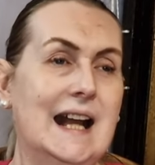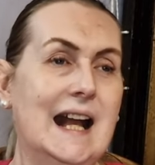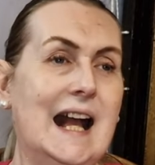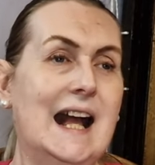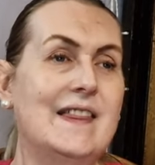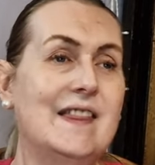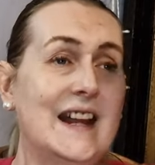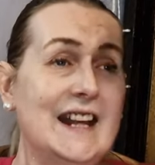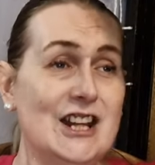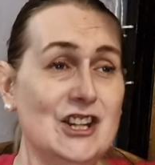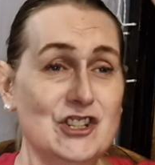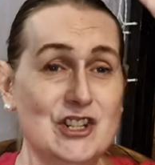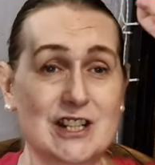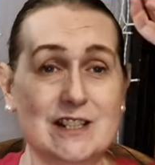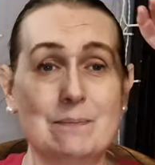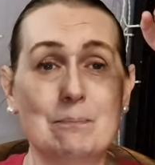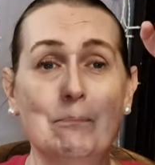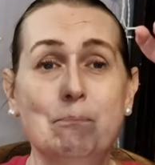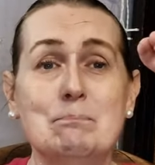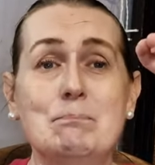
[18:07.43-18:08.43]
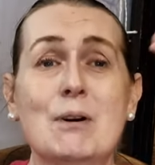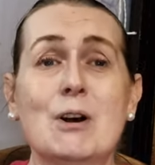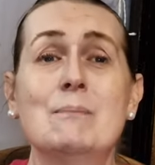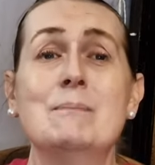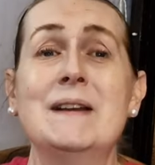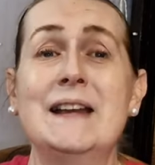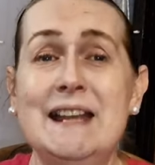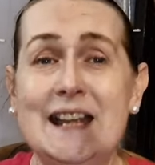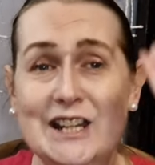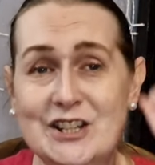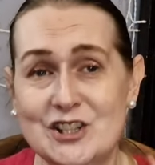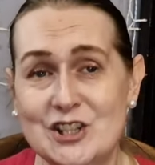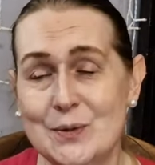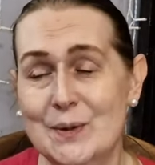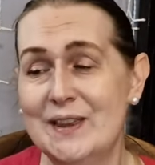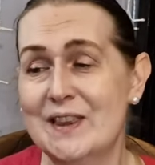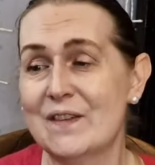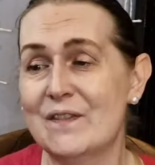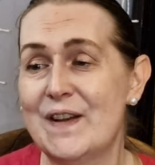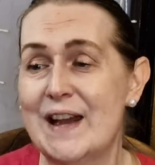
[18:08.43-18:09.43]
and then it just, boom, it hits you
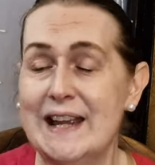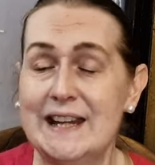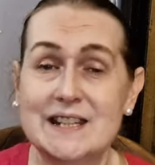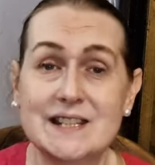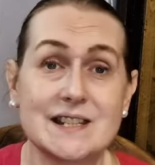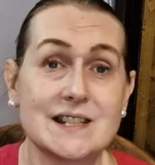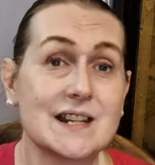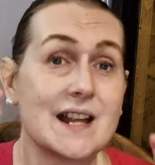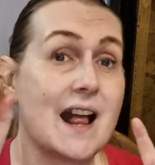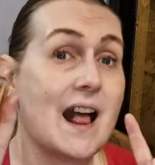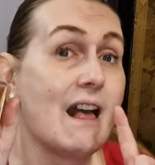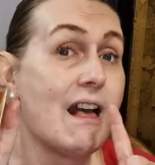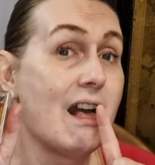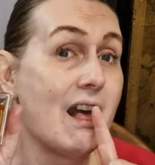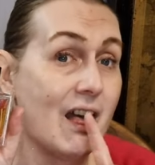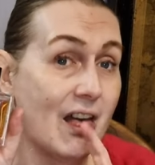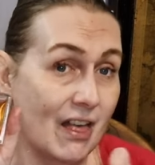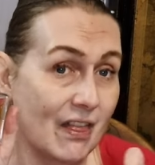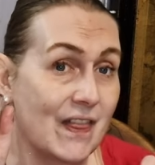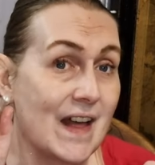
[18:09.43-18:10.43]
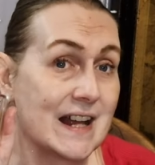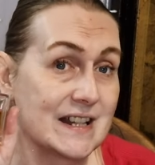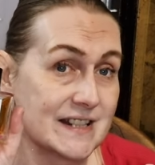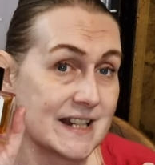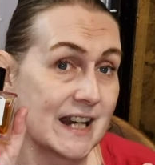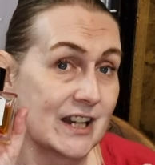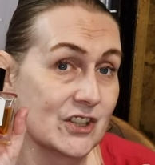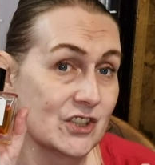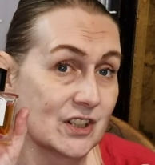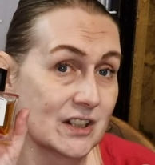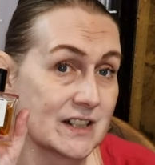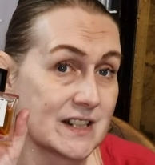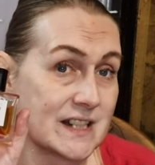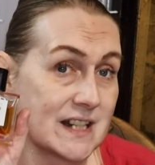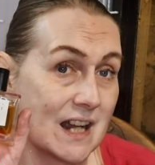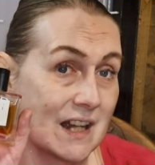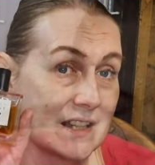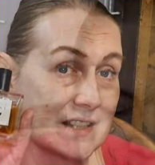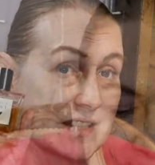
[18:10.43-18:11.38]
in the face, and that's Angel's Dust. So